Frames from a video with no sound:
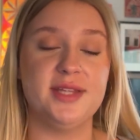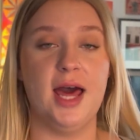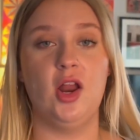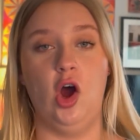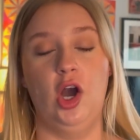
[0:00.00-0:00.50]

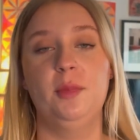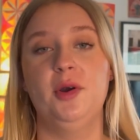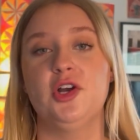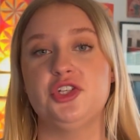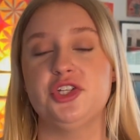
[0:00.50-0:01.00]
that are
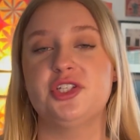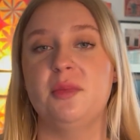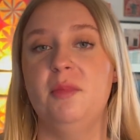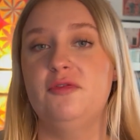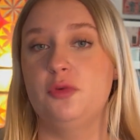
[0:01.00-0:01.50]

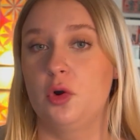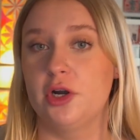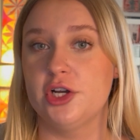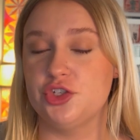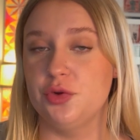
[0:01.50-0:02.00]
purchased before
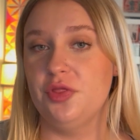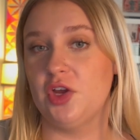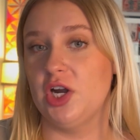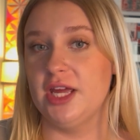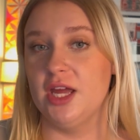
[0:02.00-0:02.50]
June
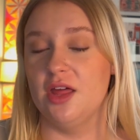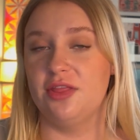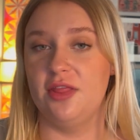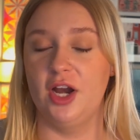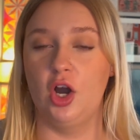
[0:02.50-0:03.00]

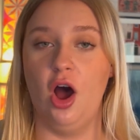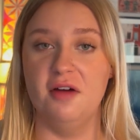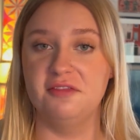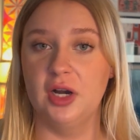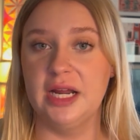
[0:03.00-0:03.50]
30th, they're
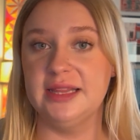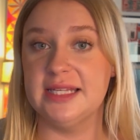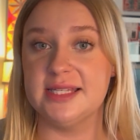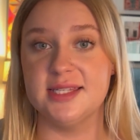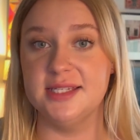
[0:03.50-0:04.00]
offering
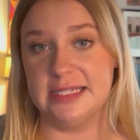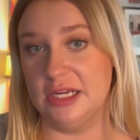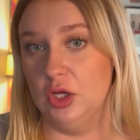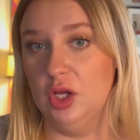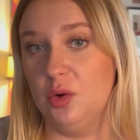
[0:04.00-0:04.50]
this
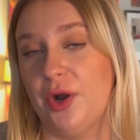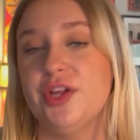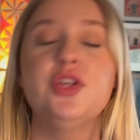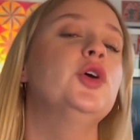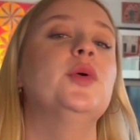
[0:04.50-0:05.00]
deal where
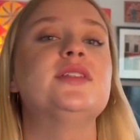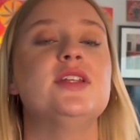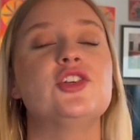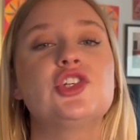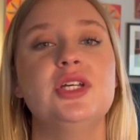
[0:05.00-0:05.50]
you
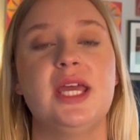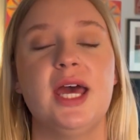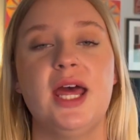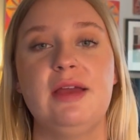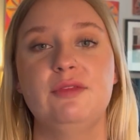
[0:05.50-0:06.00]
essentially
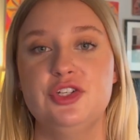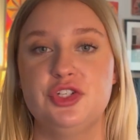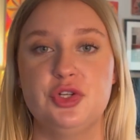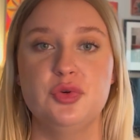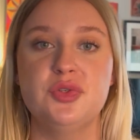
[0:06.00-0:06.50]
get a
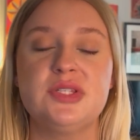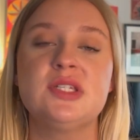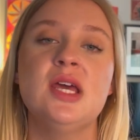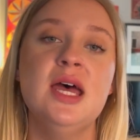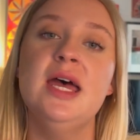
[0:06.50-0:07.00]

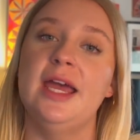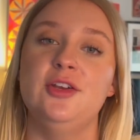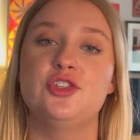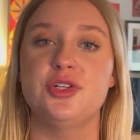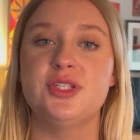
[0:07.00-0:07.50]
reduced
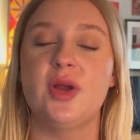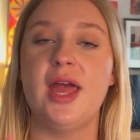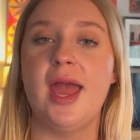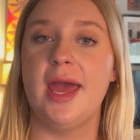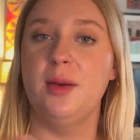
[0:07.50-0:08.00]
interest
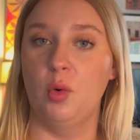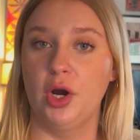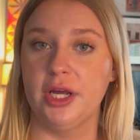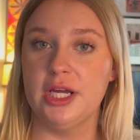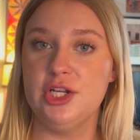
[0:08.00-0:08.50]
rate and
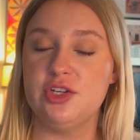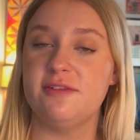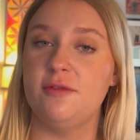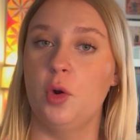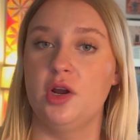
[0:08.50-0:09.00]
mortgage
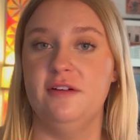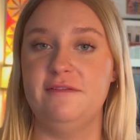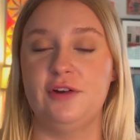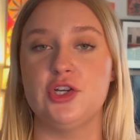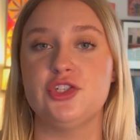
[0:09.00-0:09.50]
for the
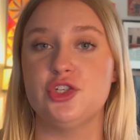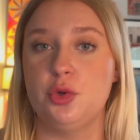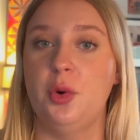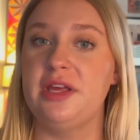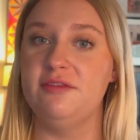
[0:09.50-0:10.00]
first
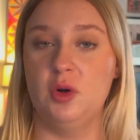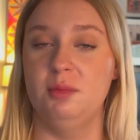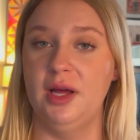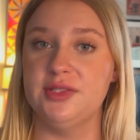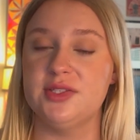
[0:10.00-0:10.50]
24
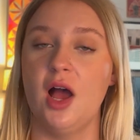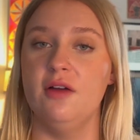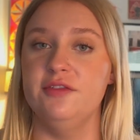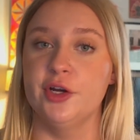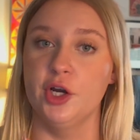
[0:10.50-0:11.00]
months
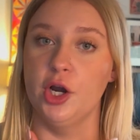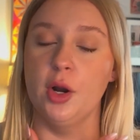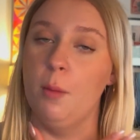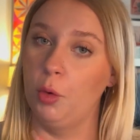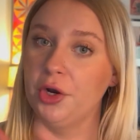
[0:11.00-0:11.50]
of your
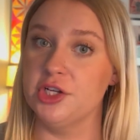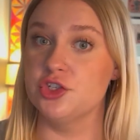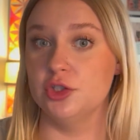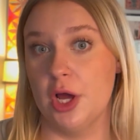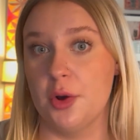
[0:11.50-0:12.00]
mortgage
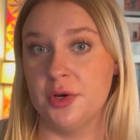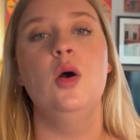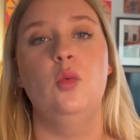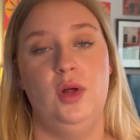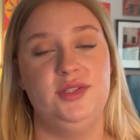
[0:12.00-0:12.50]
loan.
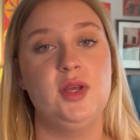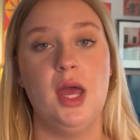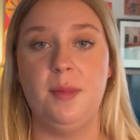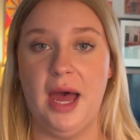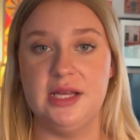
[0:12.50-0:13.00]
Once you
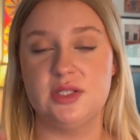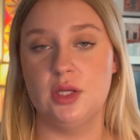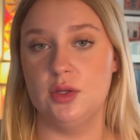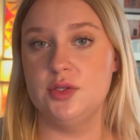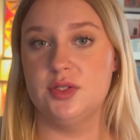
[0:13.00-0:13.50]
get past
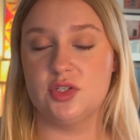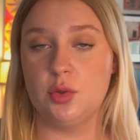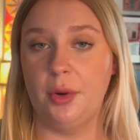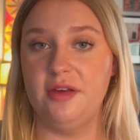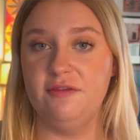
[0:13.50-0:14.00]
those
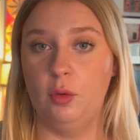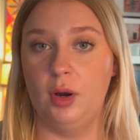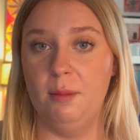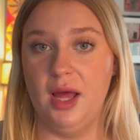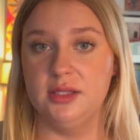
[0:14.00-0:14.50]
24
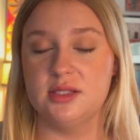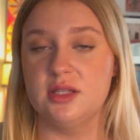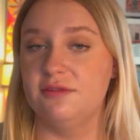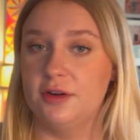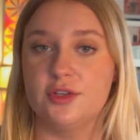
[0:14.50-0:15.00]
months, months,
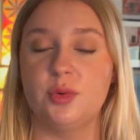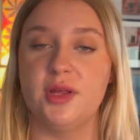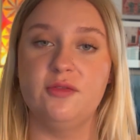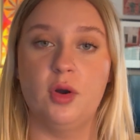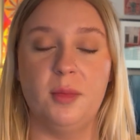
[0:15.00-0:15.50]
the first
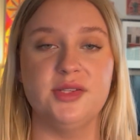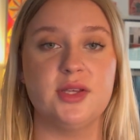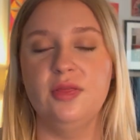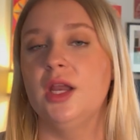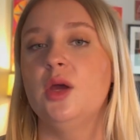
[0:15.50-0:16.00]
24 months,
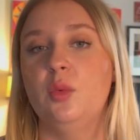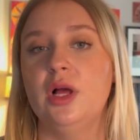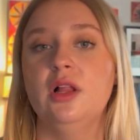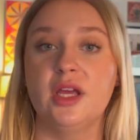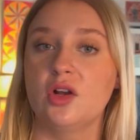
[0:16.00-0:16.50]
then it
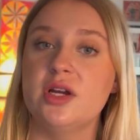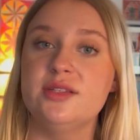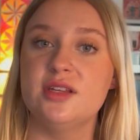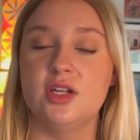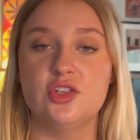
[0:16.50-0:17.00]
will increase
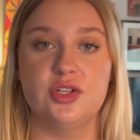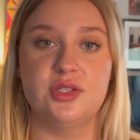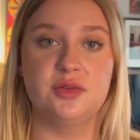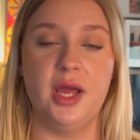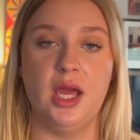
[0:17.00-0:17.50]
in
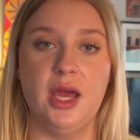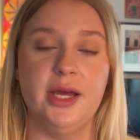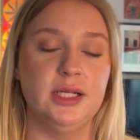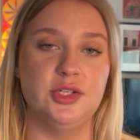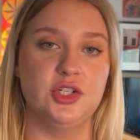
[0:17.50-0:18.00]
interest rate
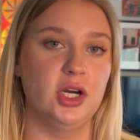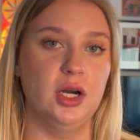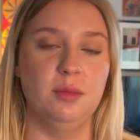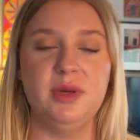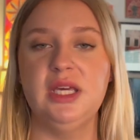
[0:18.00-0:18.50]
and
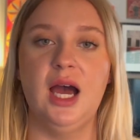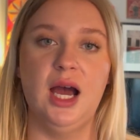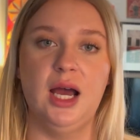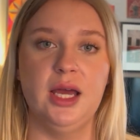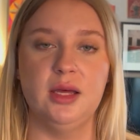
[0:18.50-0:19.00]
your
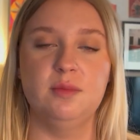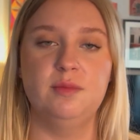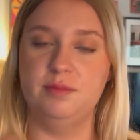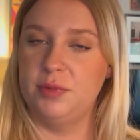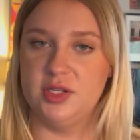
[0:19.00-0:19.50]
PI,
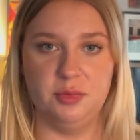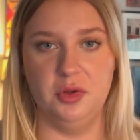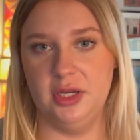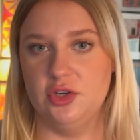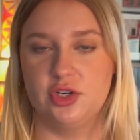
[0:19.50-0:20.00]
principal
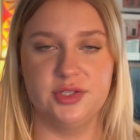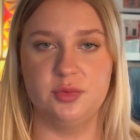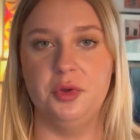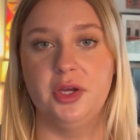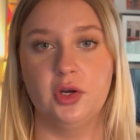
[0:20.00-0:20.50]
and interest,
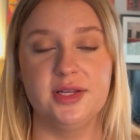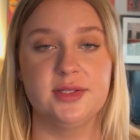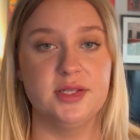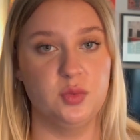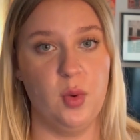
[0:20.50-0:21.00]
will increase
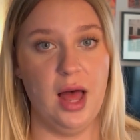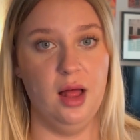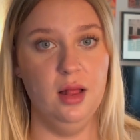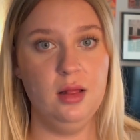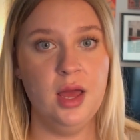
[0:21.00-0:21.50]
as
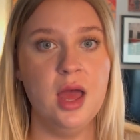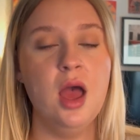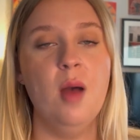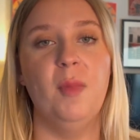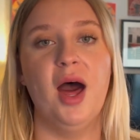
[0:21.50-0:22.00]
well.
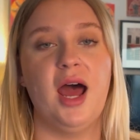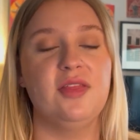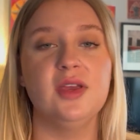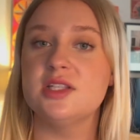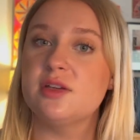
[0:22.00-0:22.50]
But I
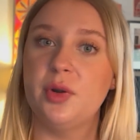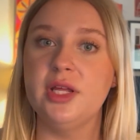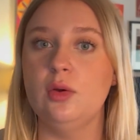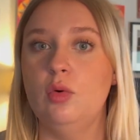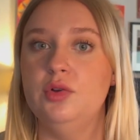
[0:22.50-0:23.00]
think it's a pretty
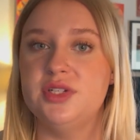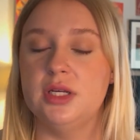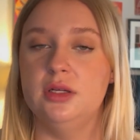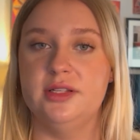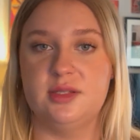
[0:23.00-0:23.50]
cool
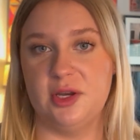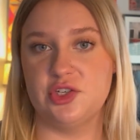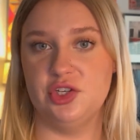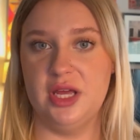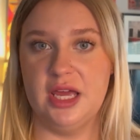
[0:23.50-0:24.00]
deal,
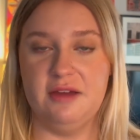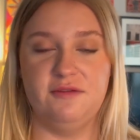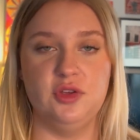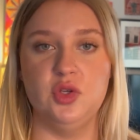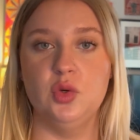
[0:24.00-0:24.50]
especially if
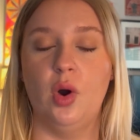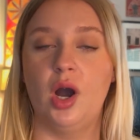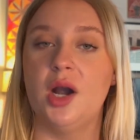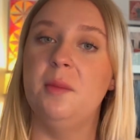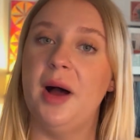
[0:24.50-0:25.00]
you
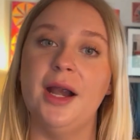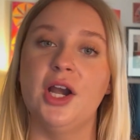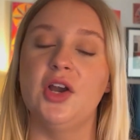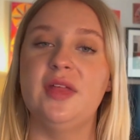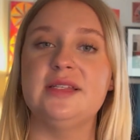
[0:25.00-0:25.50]
are a
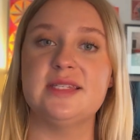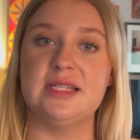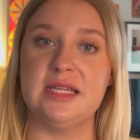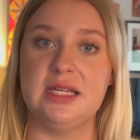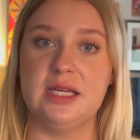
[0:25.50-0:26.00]
buyer that's
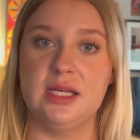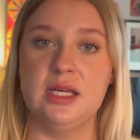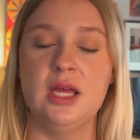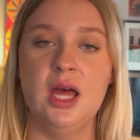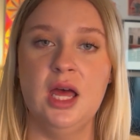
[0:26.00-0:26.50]
needing,
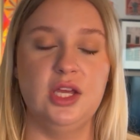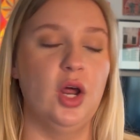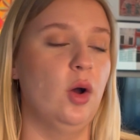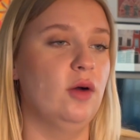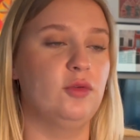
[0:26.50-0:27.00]
you
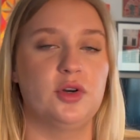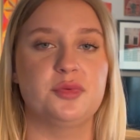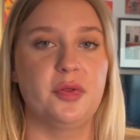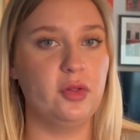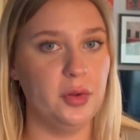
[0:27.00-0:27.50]
know, of course
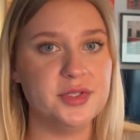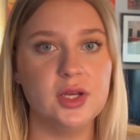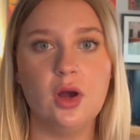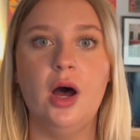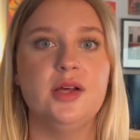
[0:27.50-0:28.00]
with closing
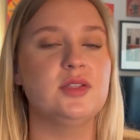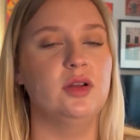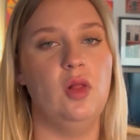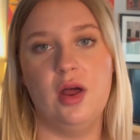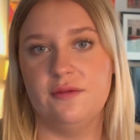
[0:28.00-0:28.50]
costs and
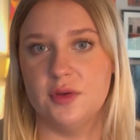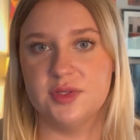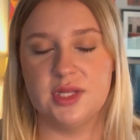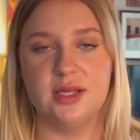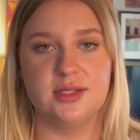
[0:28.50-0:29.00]
a lot of those
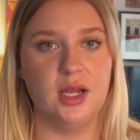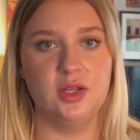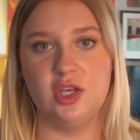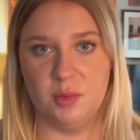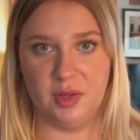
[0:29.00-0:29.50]
things that
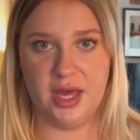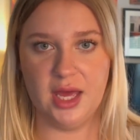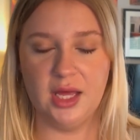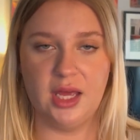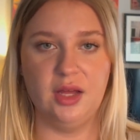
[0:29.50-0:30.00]

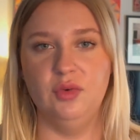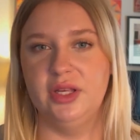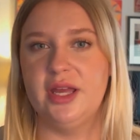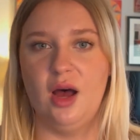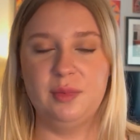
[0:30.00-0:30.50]
accumulate can
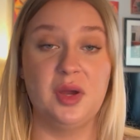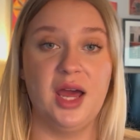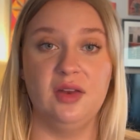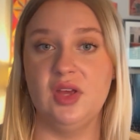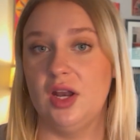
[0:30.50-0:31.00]
really help you
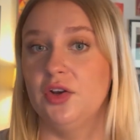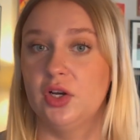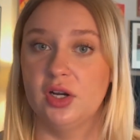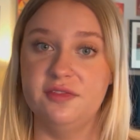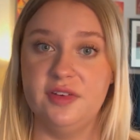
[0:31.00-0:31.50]
kind of get under
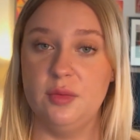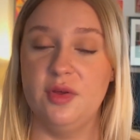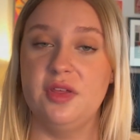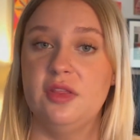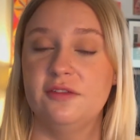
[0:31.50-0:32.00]
your feet
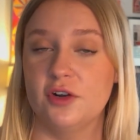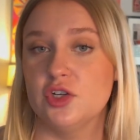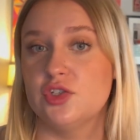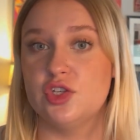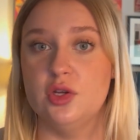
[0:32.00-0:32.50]
within the
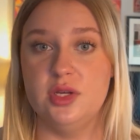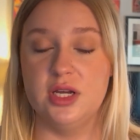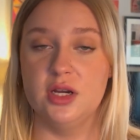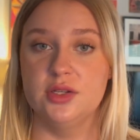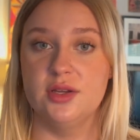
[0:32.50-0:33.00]
first two
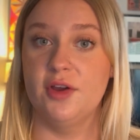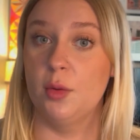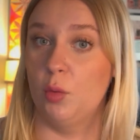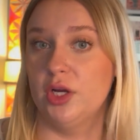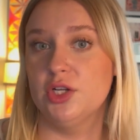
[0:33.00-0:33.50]
years of your
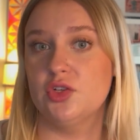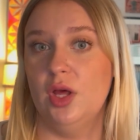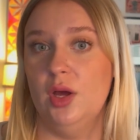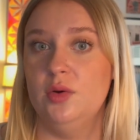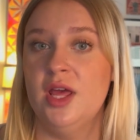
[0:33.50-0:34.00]
mortgage
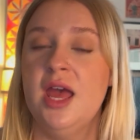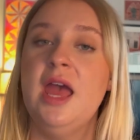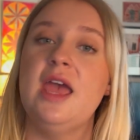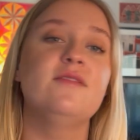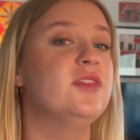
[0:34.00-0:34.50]
loan
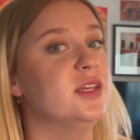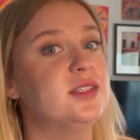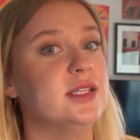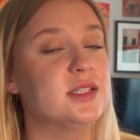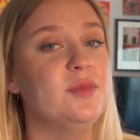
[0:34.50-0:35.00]
if this
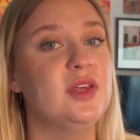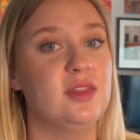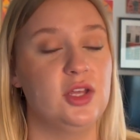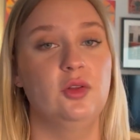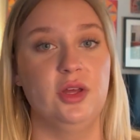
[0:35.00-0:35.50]
is something
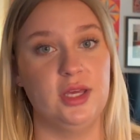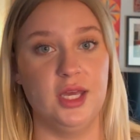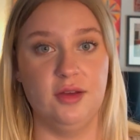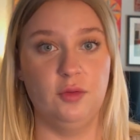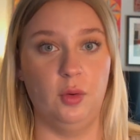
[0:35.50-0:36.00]
that you're looking
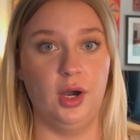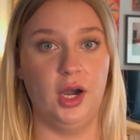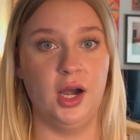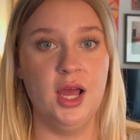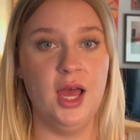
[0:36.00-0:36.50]

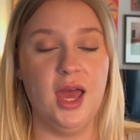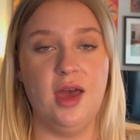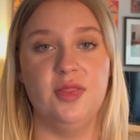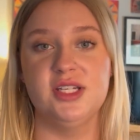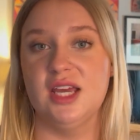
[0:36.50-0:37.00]
for
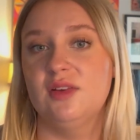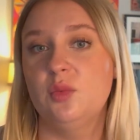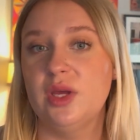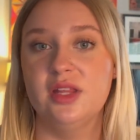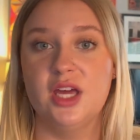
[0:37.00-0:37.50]
and the David
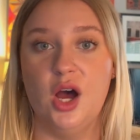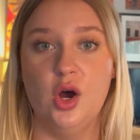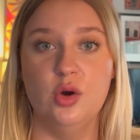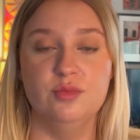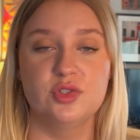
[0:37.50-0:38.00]
Weekley
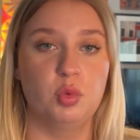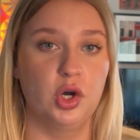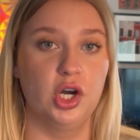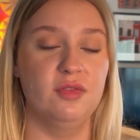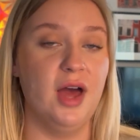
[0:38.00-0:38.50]
homes
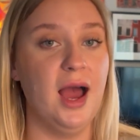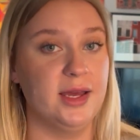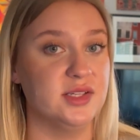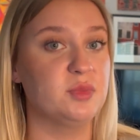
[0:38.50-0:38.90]
were the highest